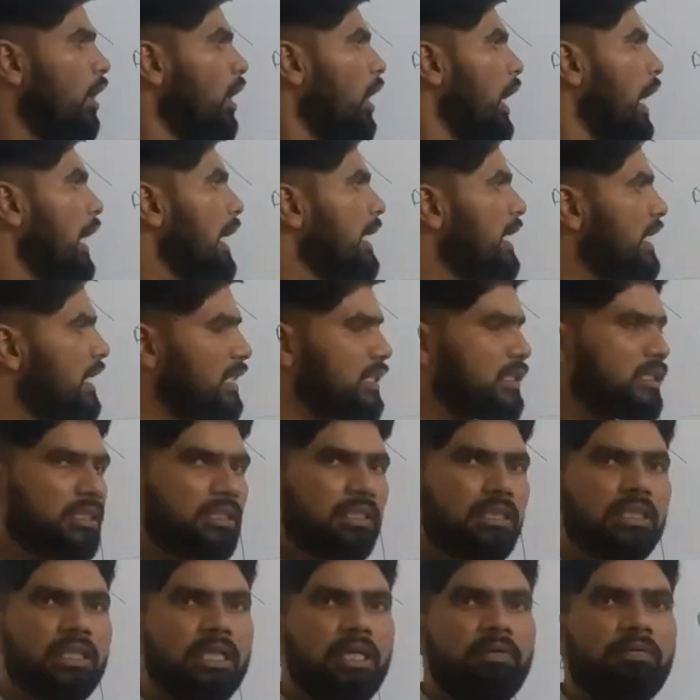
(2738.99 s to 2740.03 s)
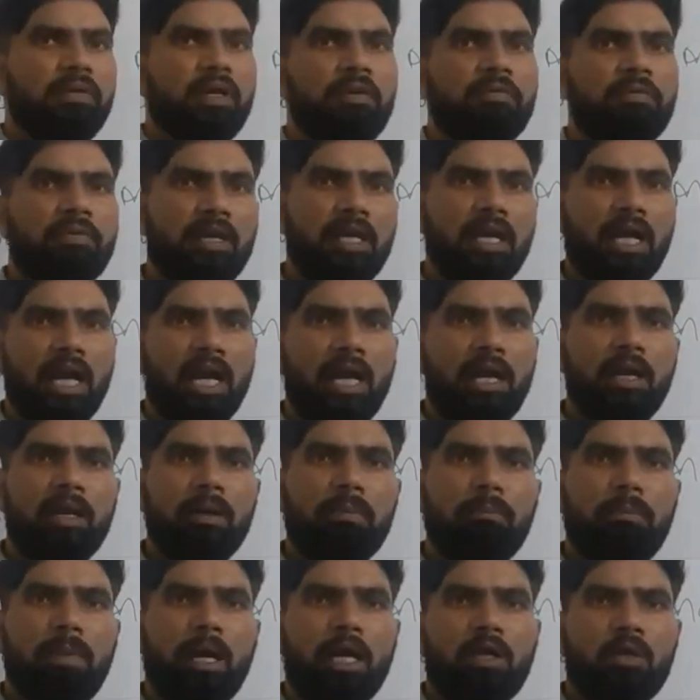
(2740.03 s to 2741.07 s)
It is given free hand,
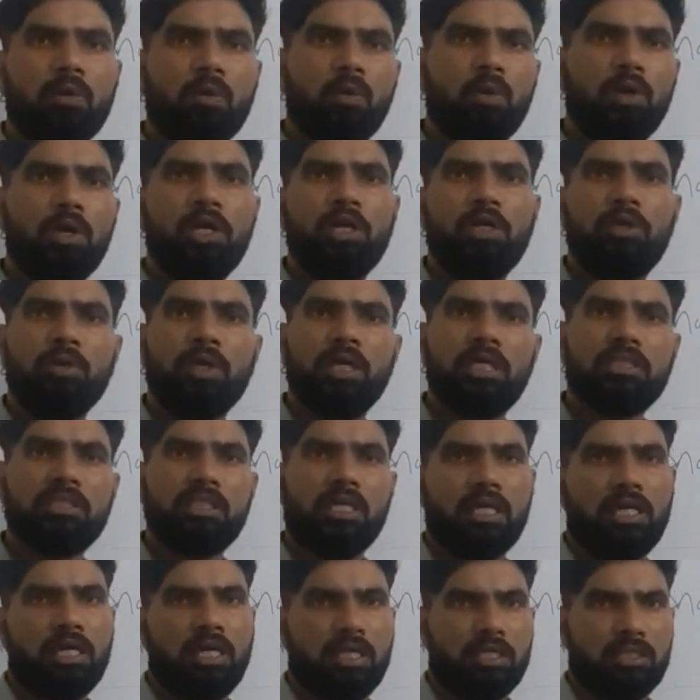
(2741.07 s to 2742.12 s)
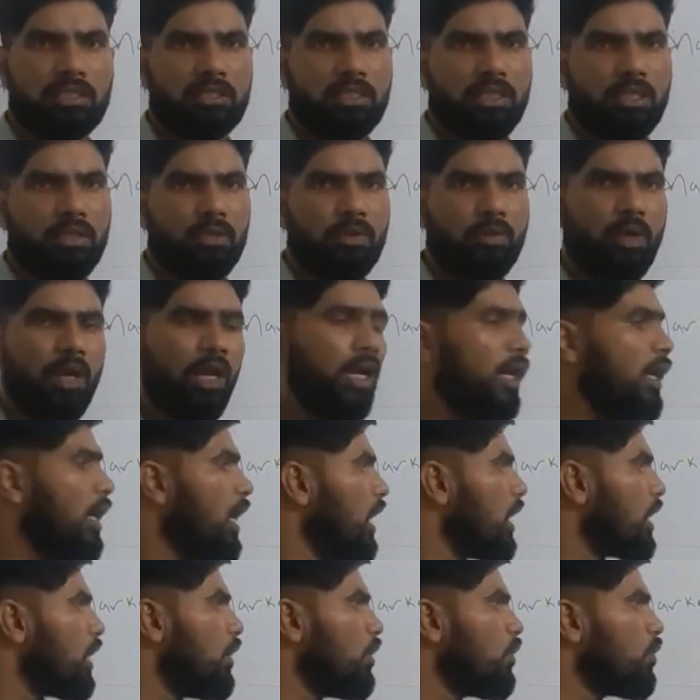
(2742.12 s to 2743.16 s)
but only to a certain extent, okay.
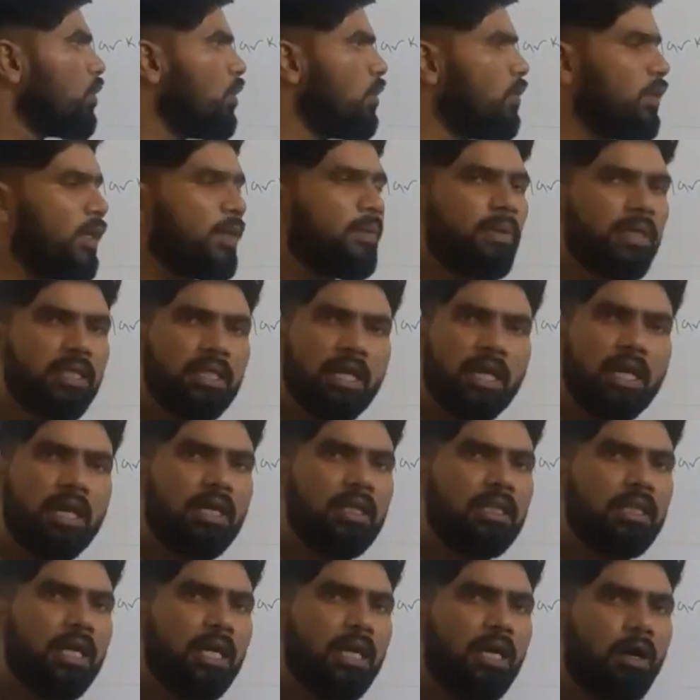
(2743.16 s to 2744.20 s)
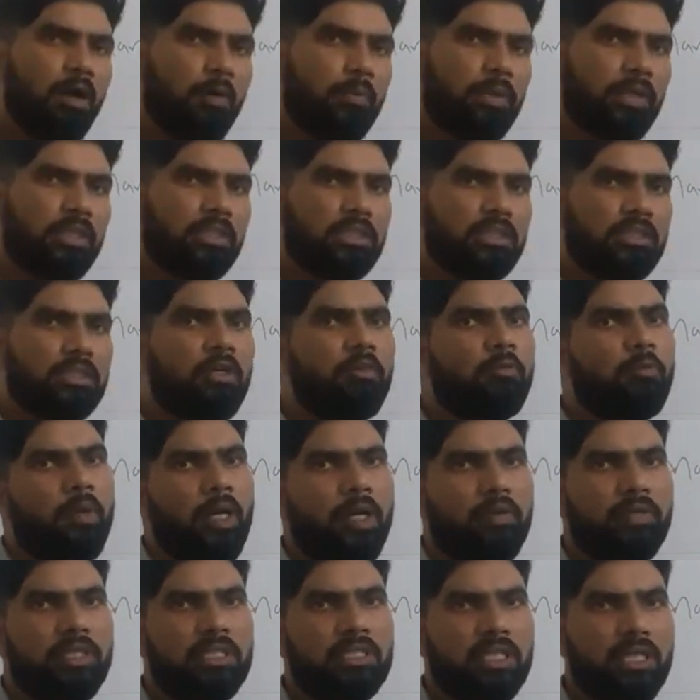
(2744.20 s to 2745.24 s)
Control will be there on the operations of
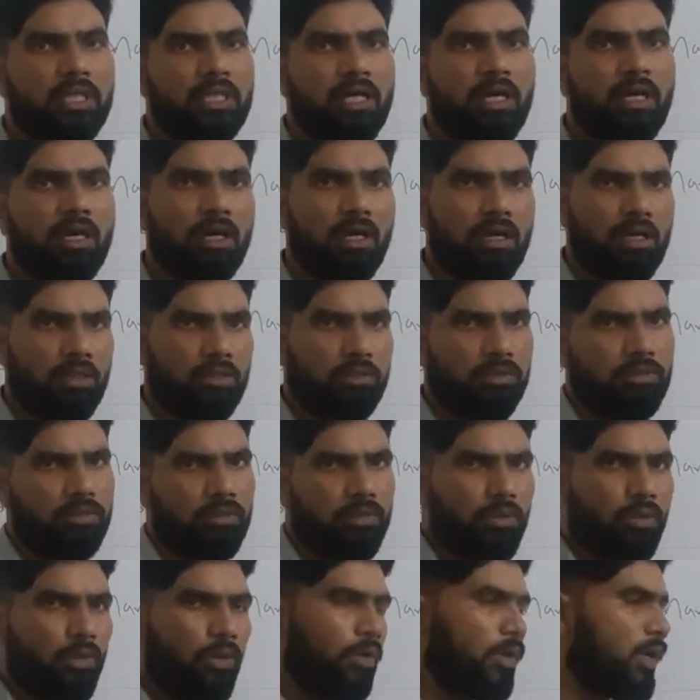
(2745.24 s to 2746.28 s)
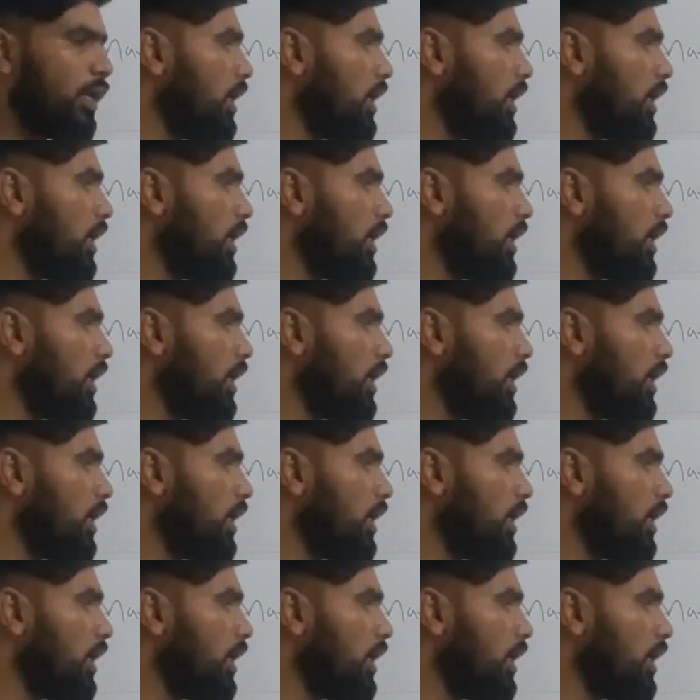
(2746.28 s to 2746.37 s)
private sector also, okay.